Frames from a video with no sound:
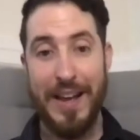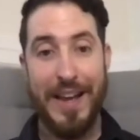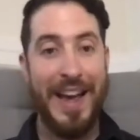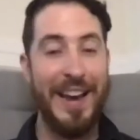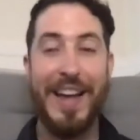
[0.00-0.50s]

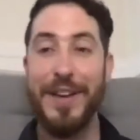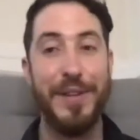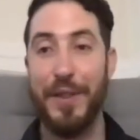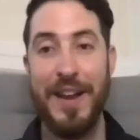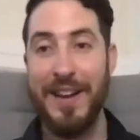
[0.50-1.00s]
And I used
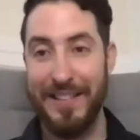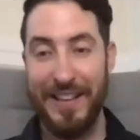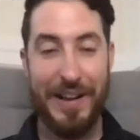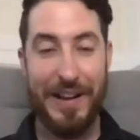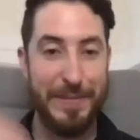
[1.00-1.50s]
to
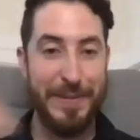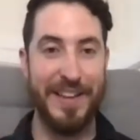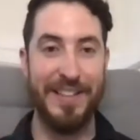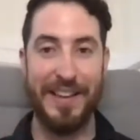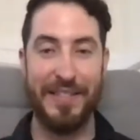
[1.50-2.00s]
be
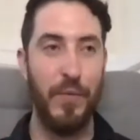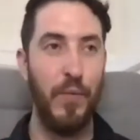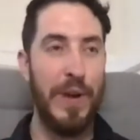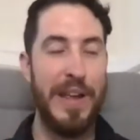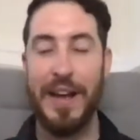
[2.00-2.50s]
saying like
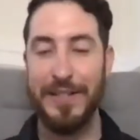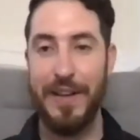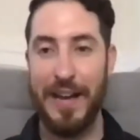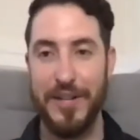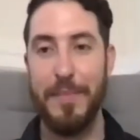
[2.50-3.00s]
we as
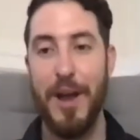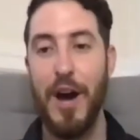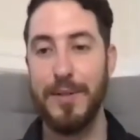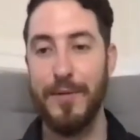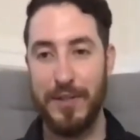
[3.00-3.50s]

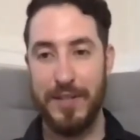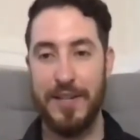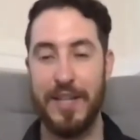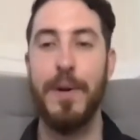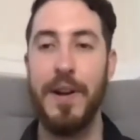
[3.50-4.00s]
non-monogamous folks and the
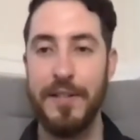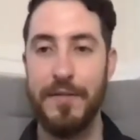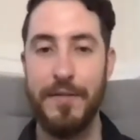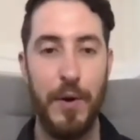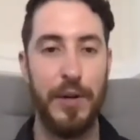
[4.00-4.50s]
sex
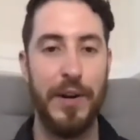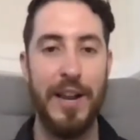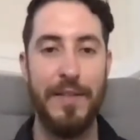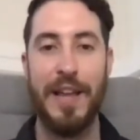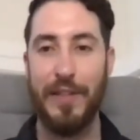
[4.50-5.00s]
positive folks are
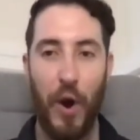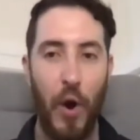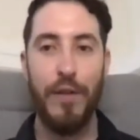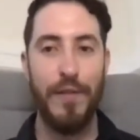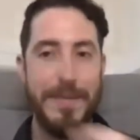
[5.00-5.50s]
kind of in like the
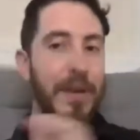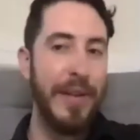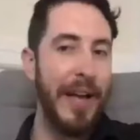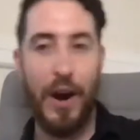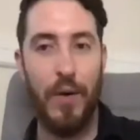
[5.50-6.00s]
Harvey
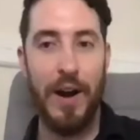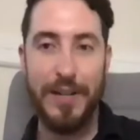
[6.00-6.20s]
Milk era,